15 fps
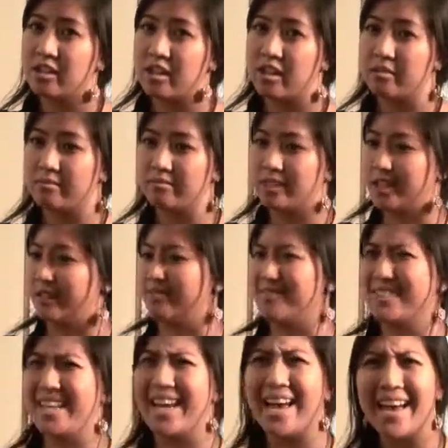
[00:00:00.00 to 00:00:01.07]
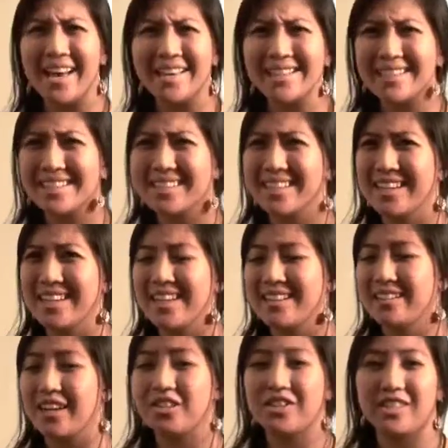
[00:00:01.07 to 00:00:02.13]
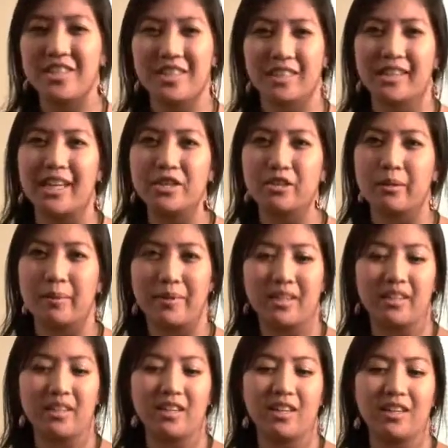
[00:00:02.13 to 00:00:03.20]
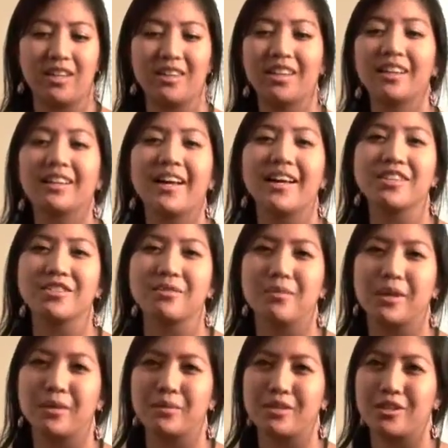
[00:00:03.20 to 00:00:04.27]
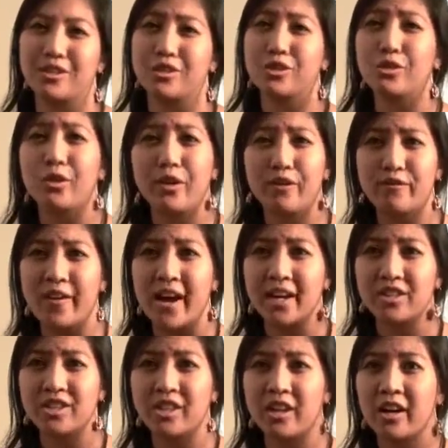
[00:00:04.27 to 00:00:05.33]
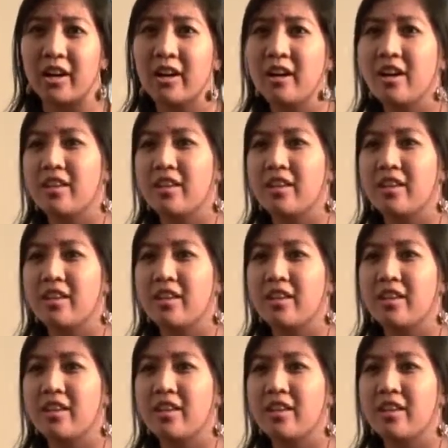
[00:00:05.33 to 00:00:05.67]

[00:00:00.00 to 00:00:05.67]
Um, tests, not just in the classroom, I mean, in the classroom there was the joy factor,